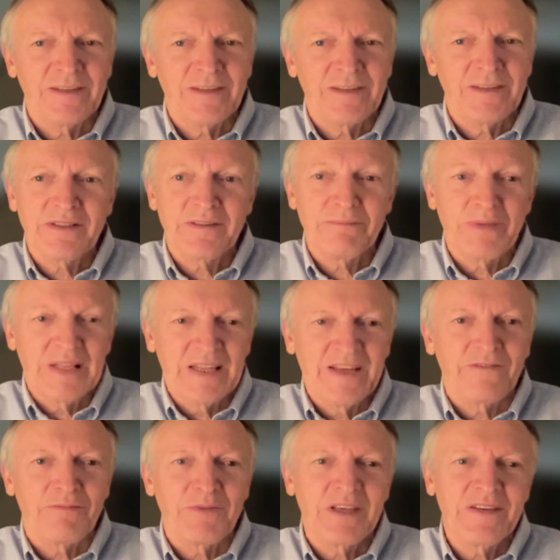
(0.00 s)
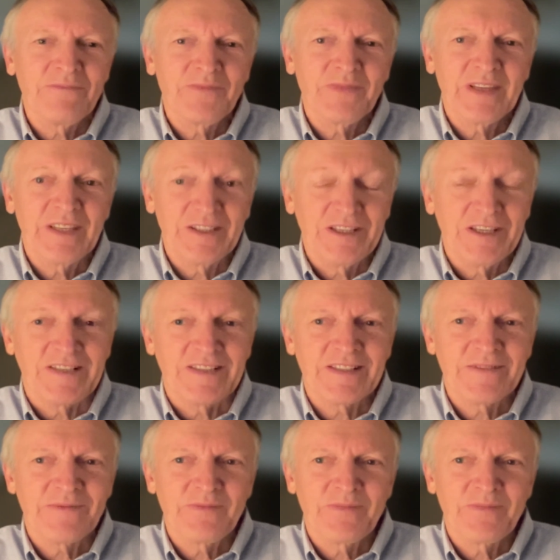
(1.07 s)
but believe me, it is.